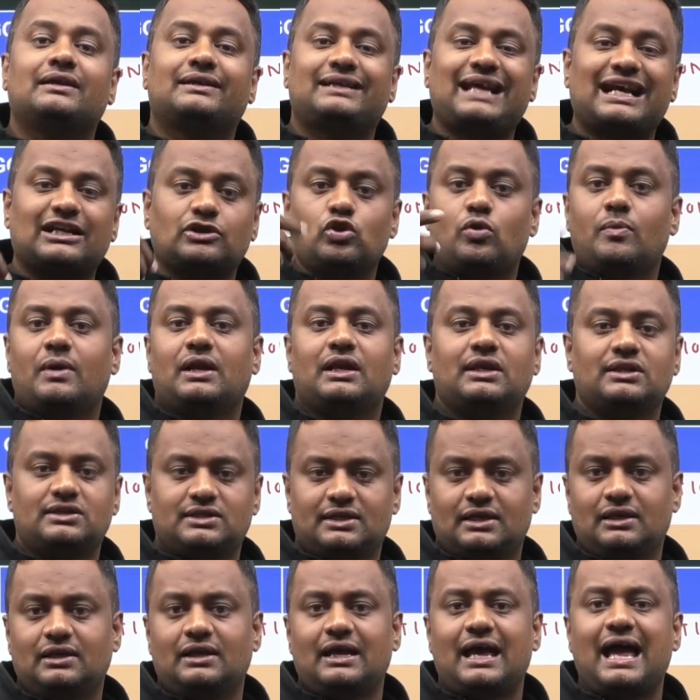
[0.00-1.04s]

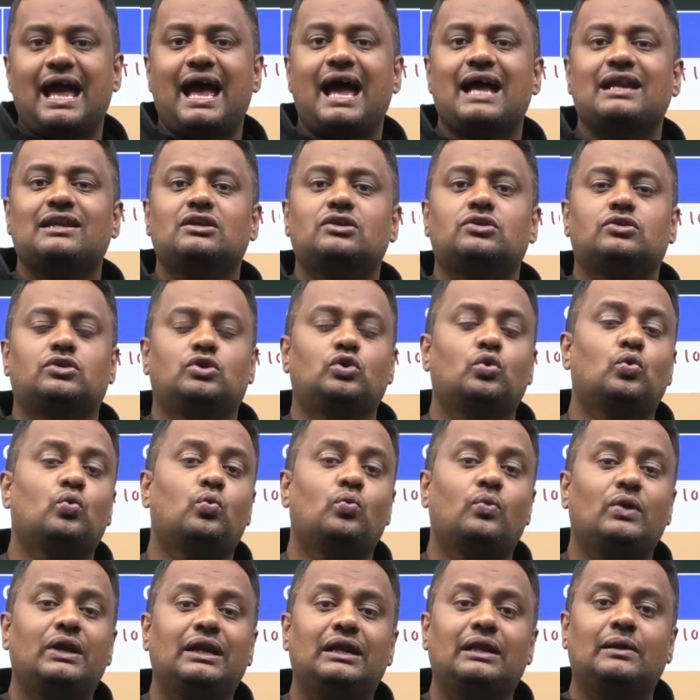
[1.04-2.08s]
techno-managerial and you
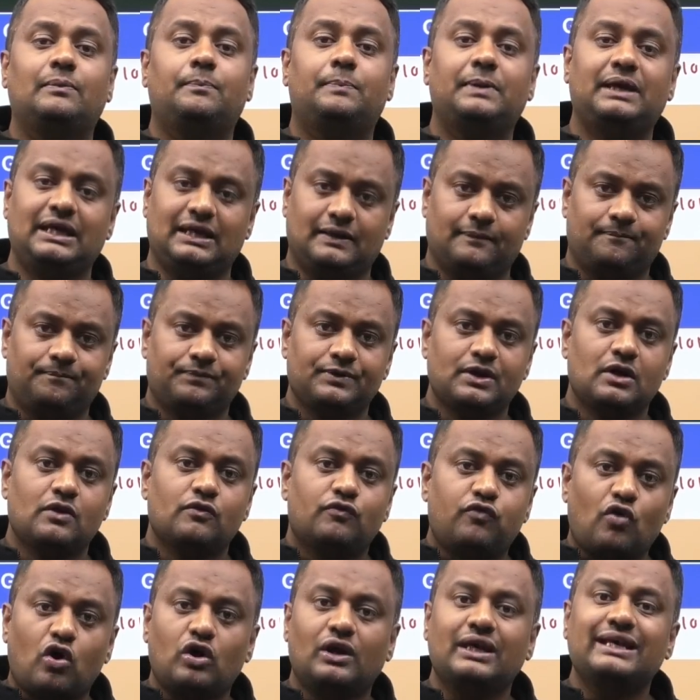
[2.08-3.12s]
will be
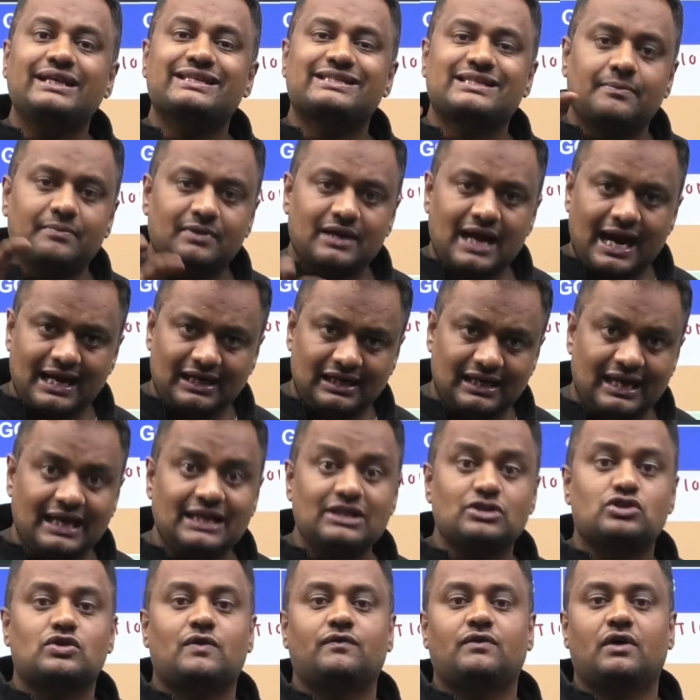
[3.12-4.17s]
following some
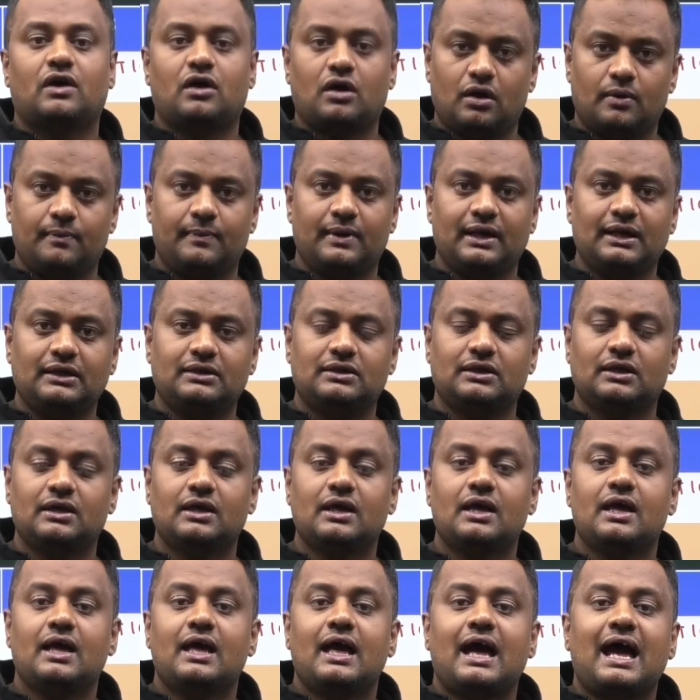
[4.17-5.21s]
guidelines of the government,
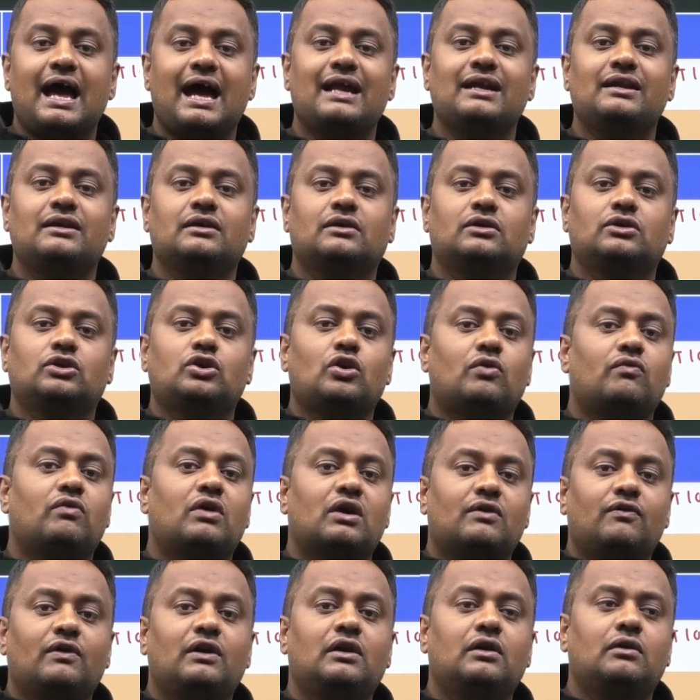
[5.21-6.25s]
and your work
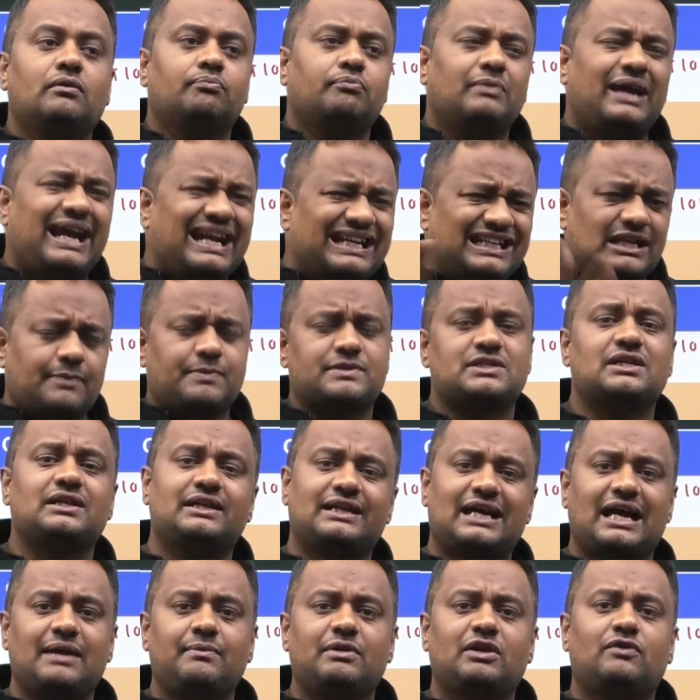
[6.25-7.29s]
will, 80%
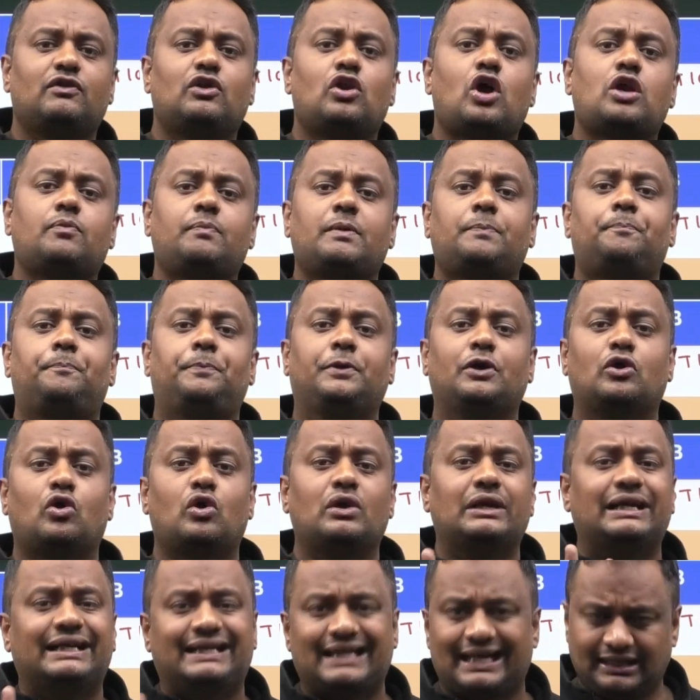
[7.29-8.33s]
time, it will not be
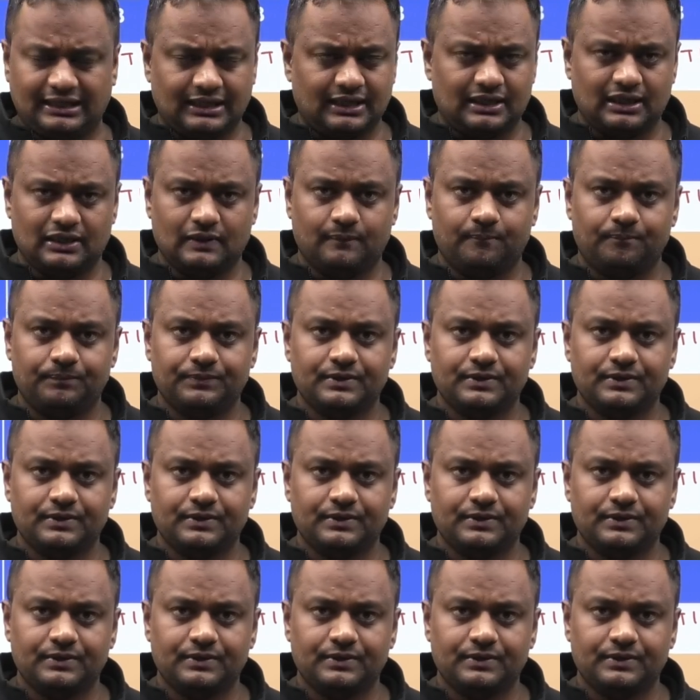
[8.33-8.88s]
purely technical.